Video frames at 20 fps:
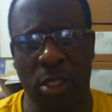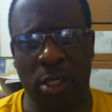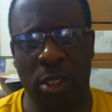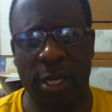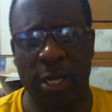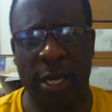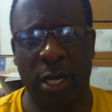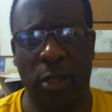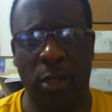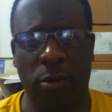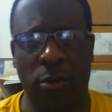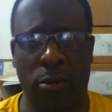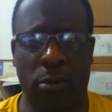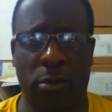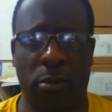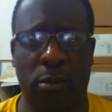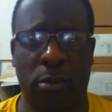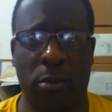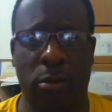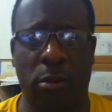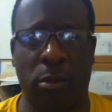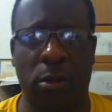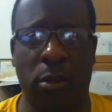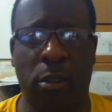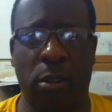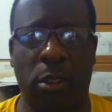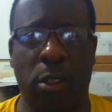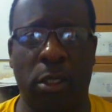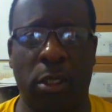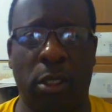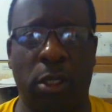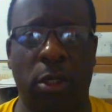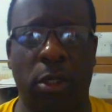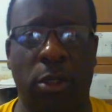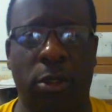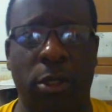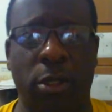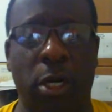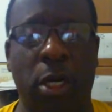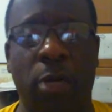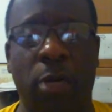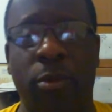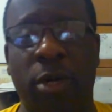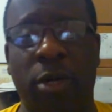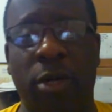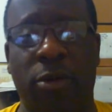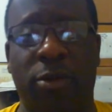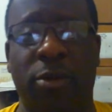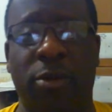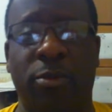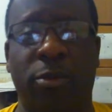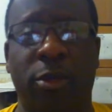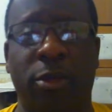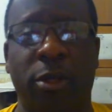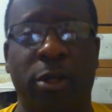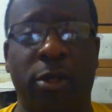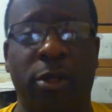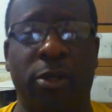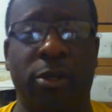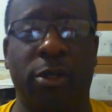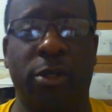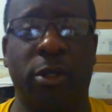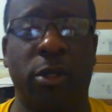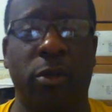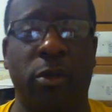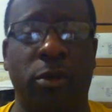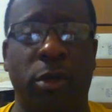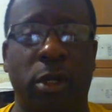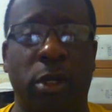Now, I'm going to talk about some things here.